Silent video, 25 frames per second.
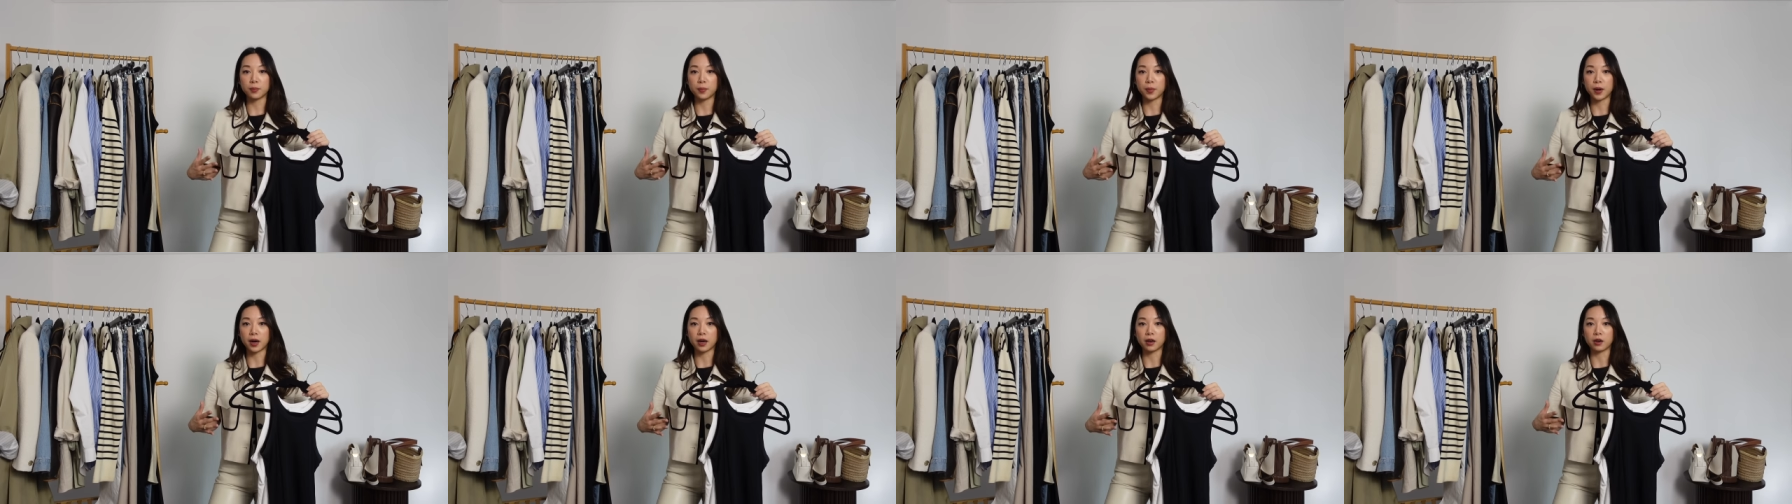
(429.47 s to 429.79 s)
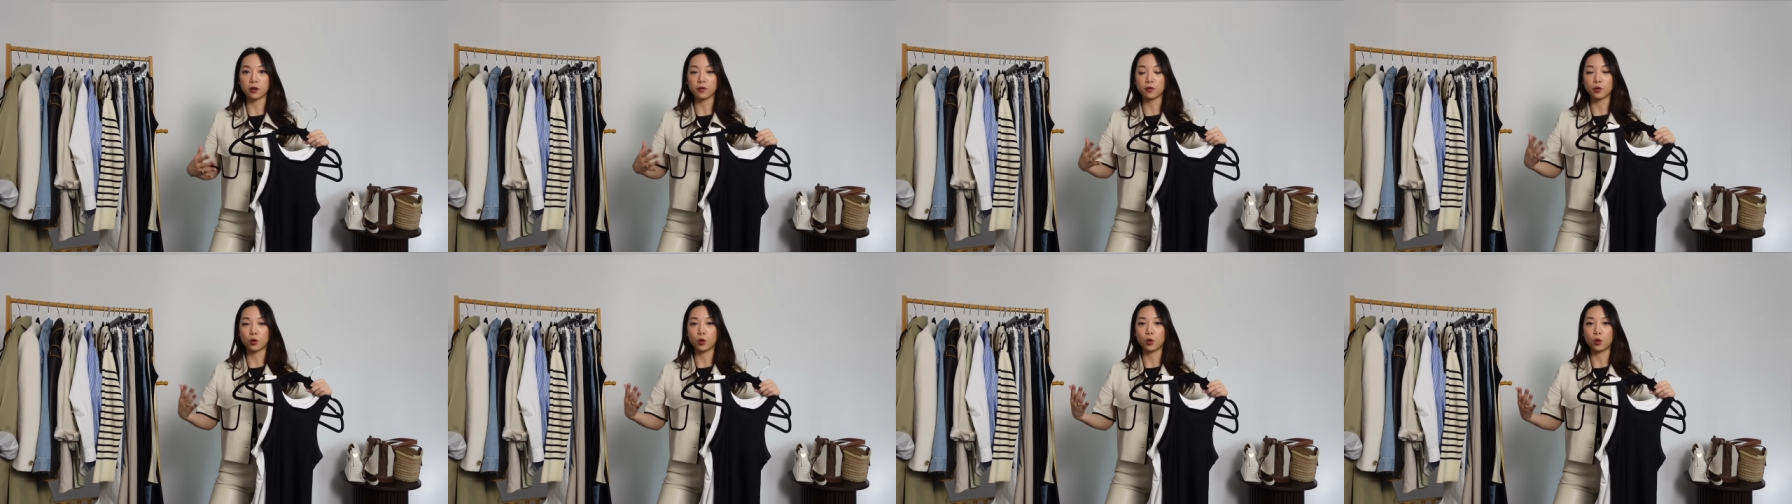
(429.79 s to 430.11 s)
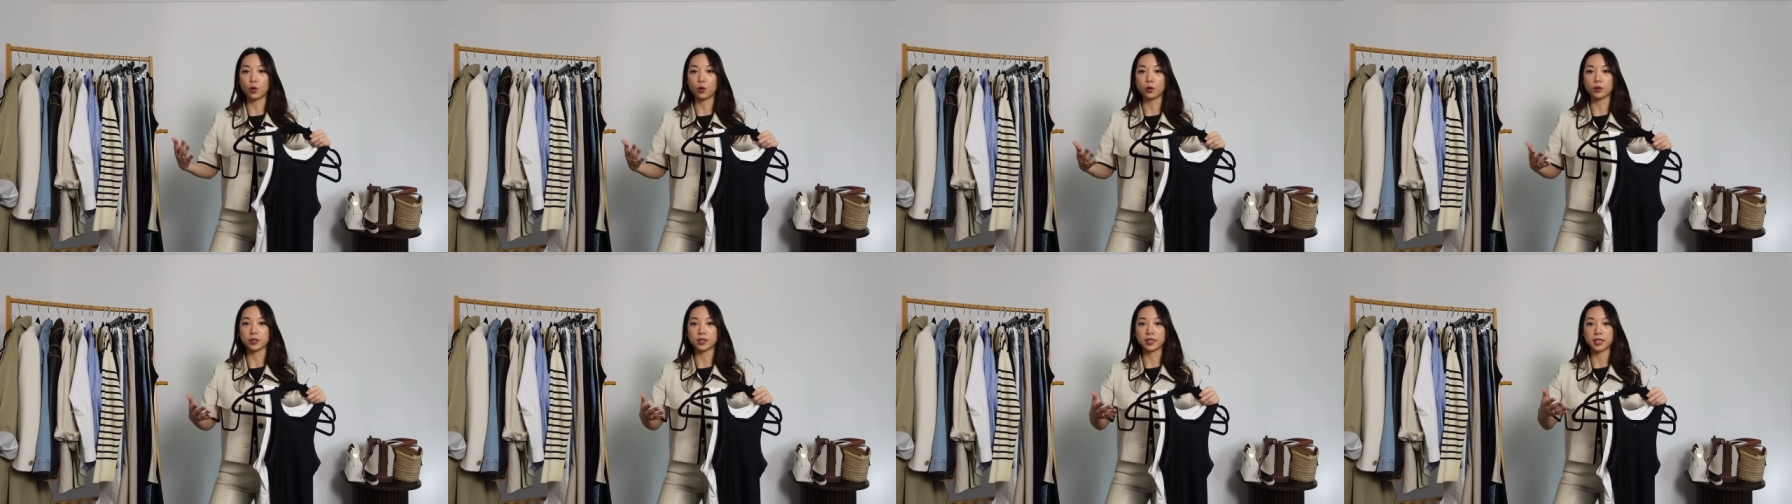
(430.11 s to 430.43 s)
but of
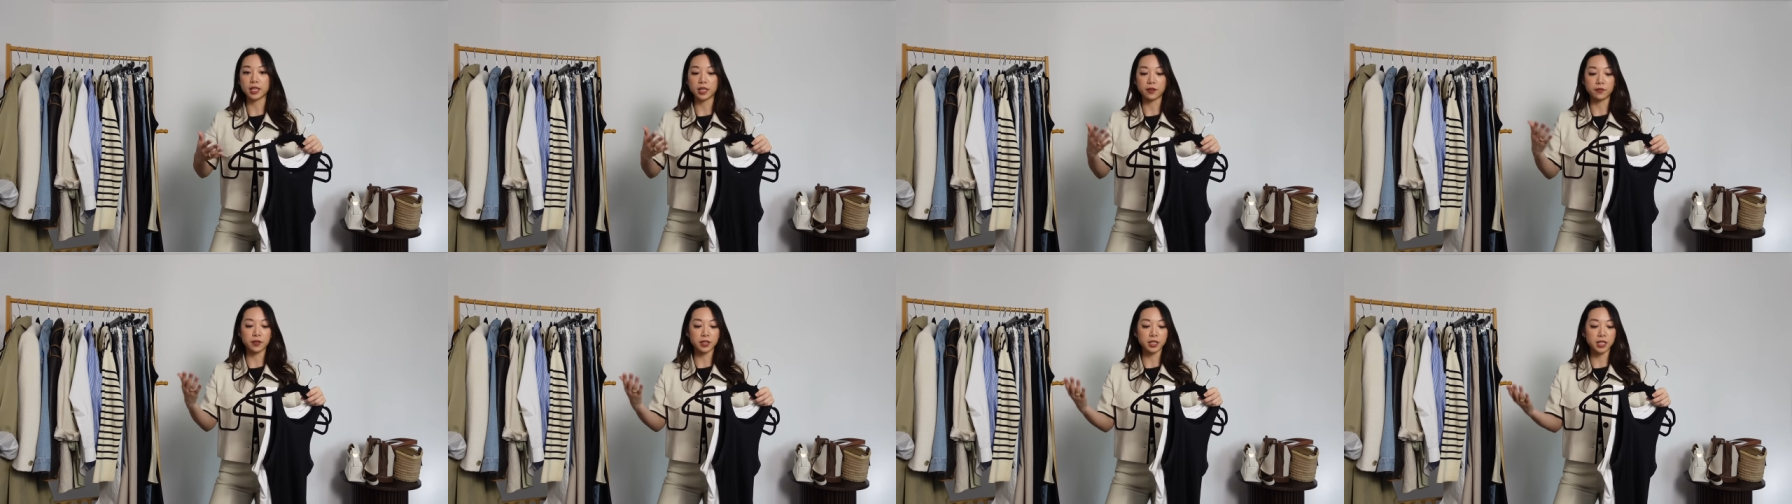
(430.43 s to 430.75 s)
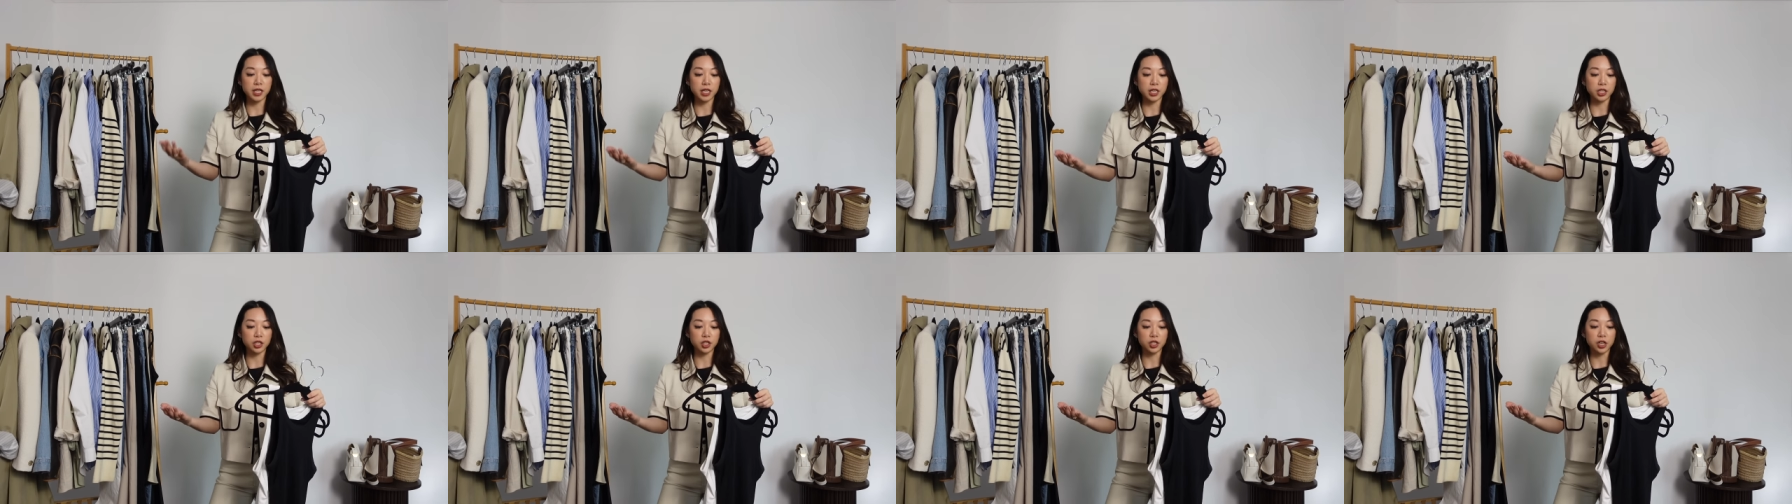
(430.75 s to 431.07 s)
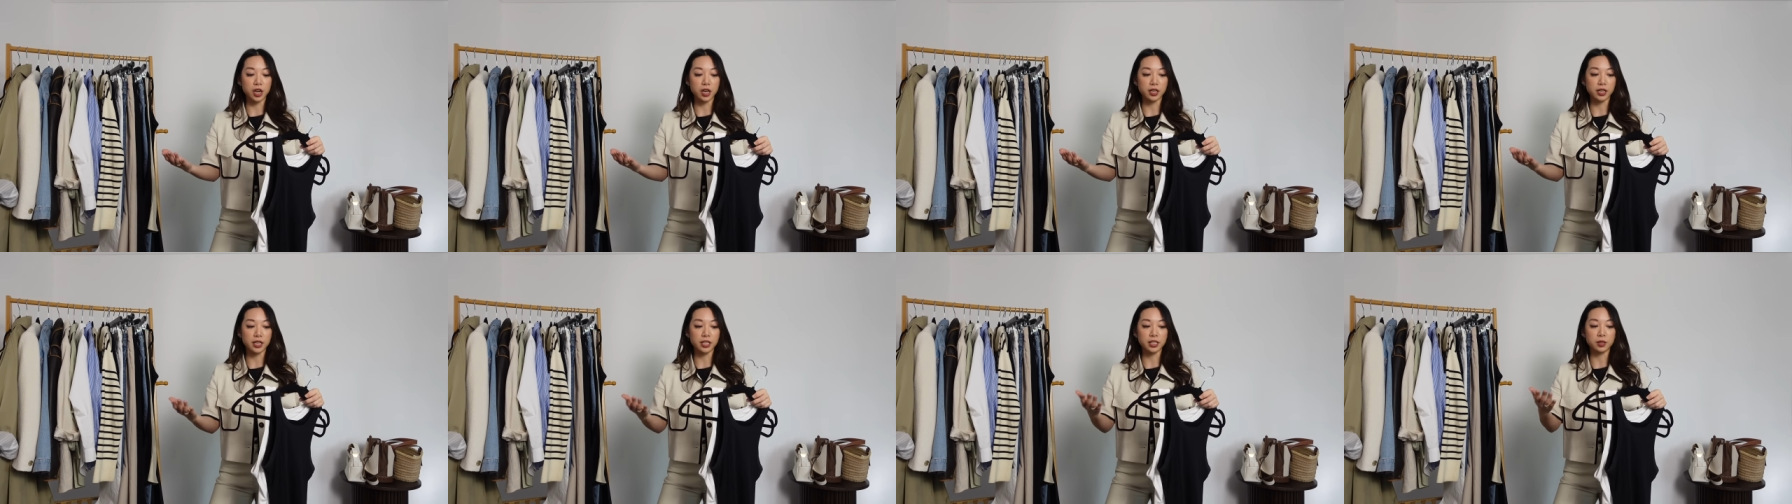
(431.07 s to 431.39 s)
course, if a
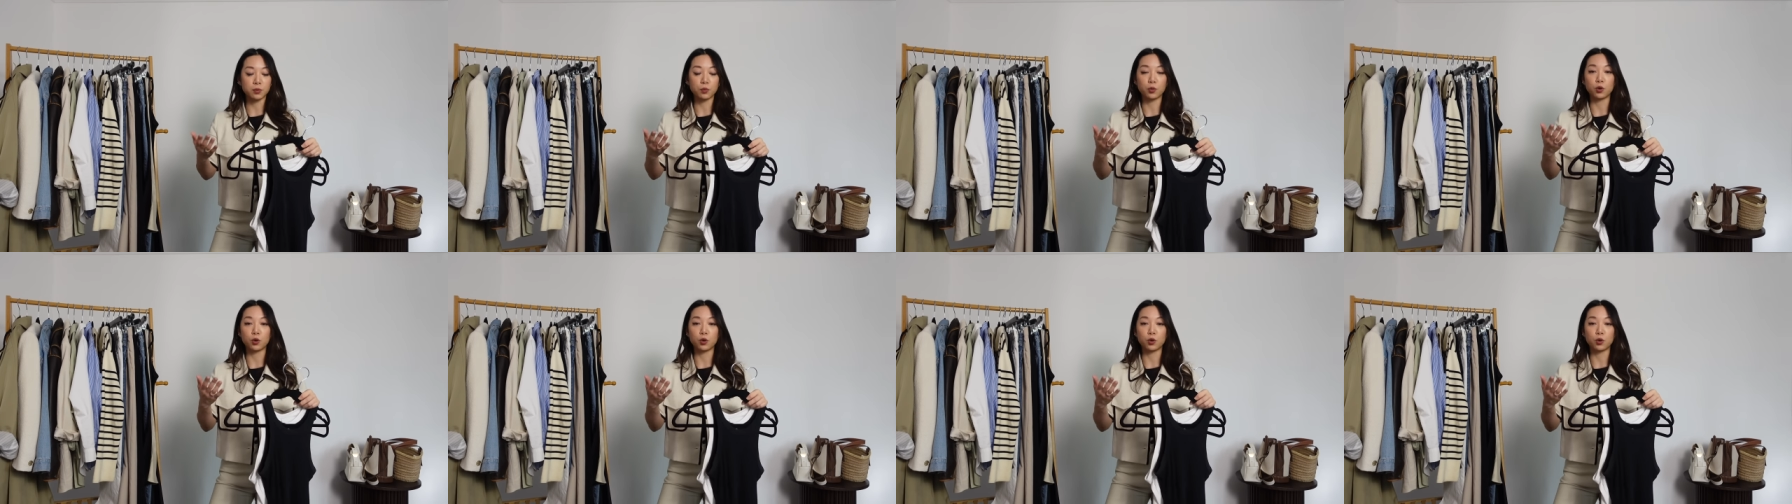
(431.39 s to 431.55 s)
t-shirt is